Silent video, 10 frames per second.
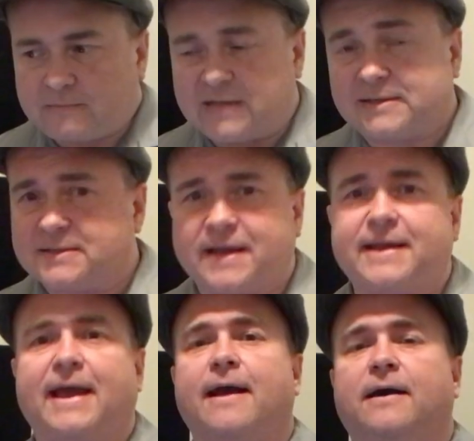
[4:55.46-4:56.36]
as I say,
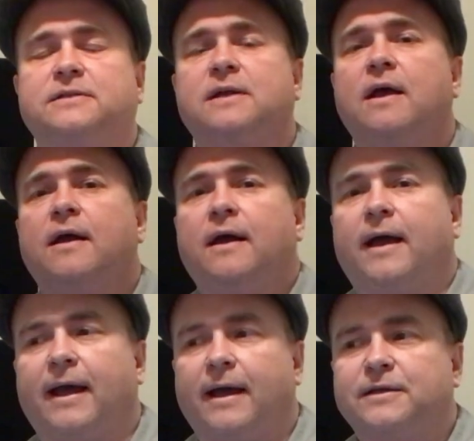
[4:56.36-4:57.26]
chaos.
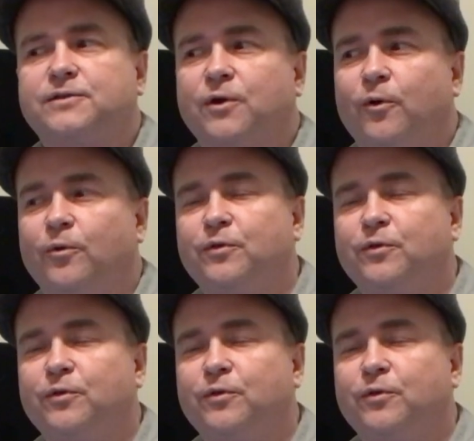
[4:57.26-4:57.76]
So